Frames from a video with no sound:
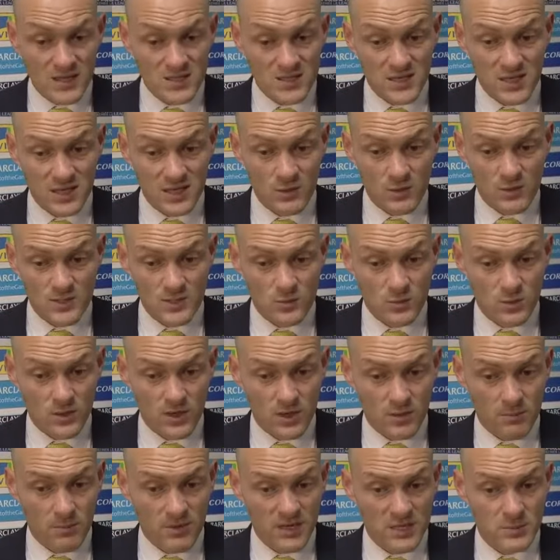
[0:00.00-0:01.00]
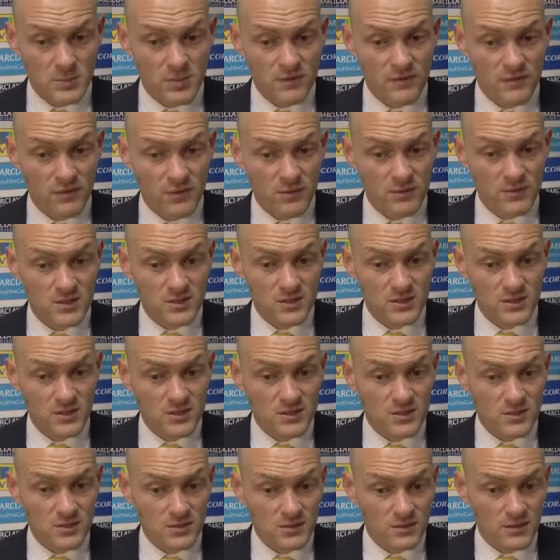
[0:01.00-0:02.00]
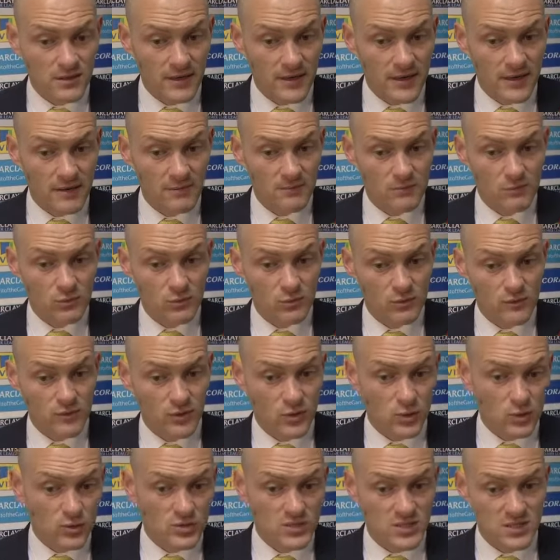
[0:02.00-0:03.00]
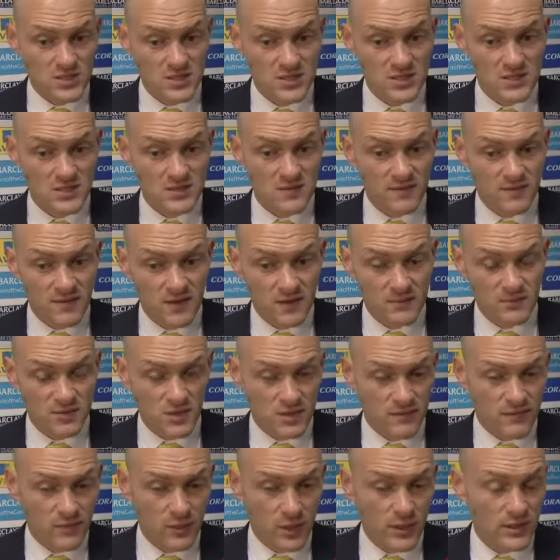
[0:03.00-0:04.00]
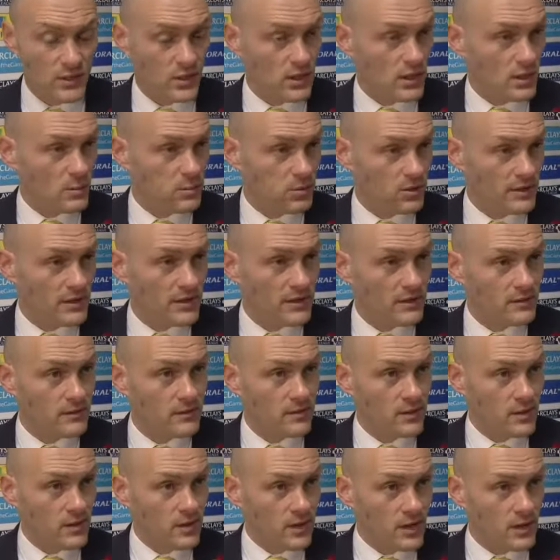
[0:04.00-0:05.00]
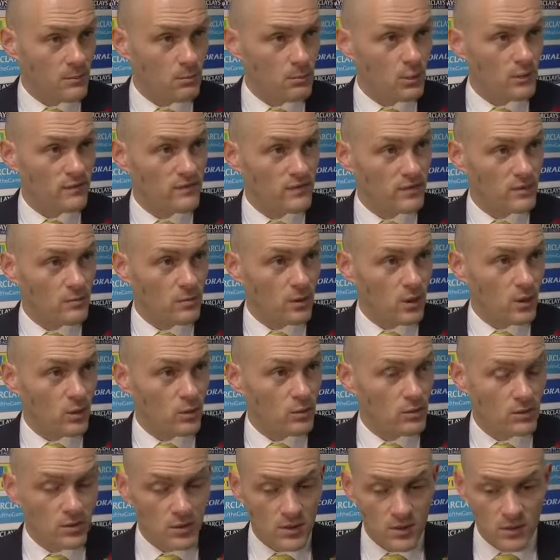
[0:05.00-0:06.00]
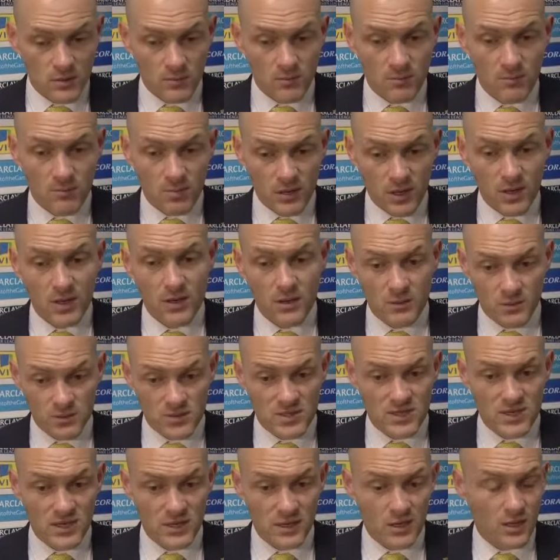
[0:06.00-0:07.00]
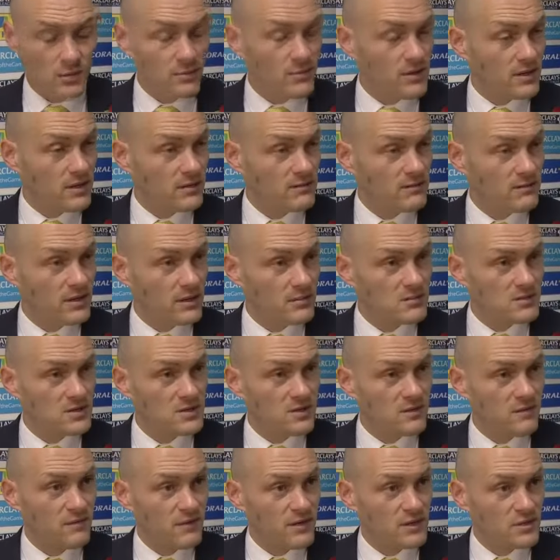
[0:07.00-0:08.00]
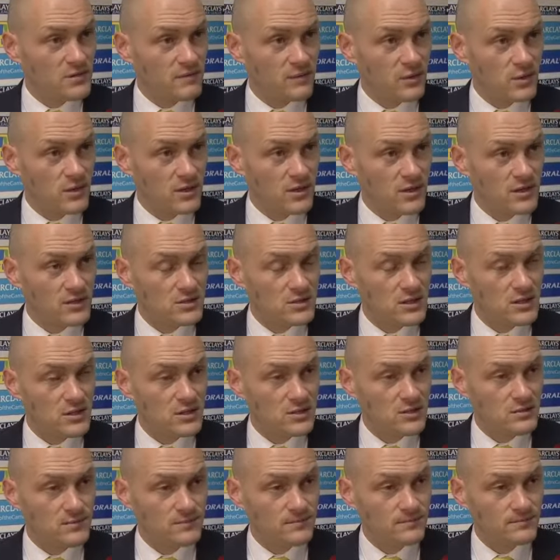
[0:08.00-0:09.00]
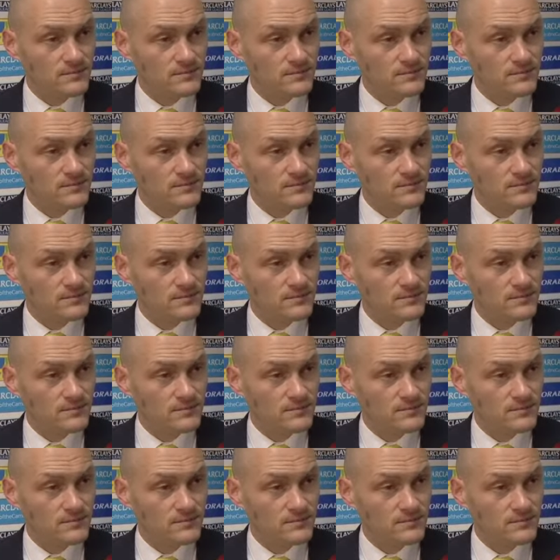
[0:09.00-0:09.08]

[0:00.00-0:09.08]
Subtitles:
it certainly wasn't one of our best performances over the course of the season in terms of the fluidity of play and moving the ball, but it was certainly up there in terms of defensive organisation.